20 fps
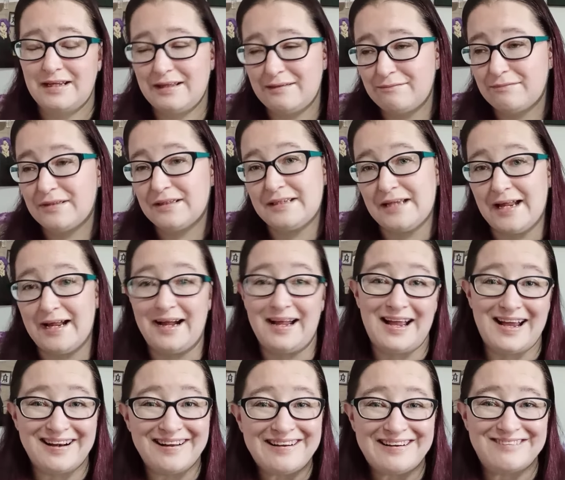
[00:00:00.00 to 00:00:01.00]
the day I
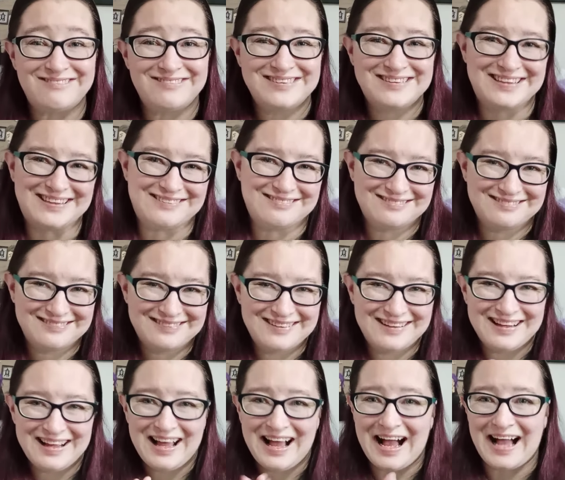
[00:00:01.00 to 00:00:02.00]
had off. So
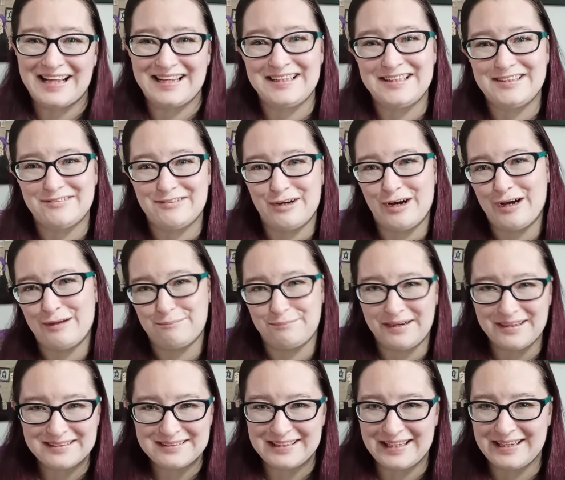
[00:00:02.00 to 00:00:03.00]
I can do an
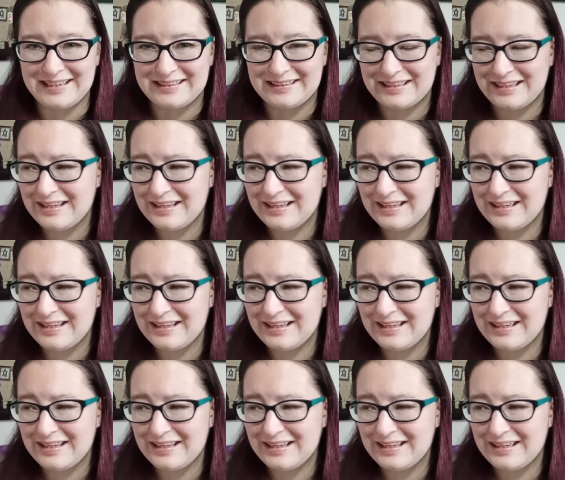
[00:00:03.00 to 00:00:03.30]
unboxing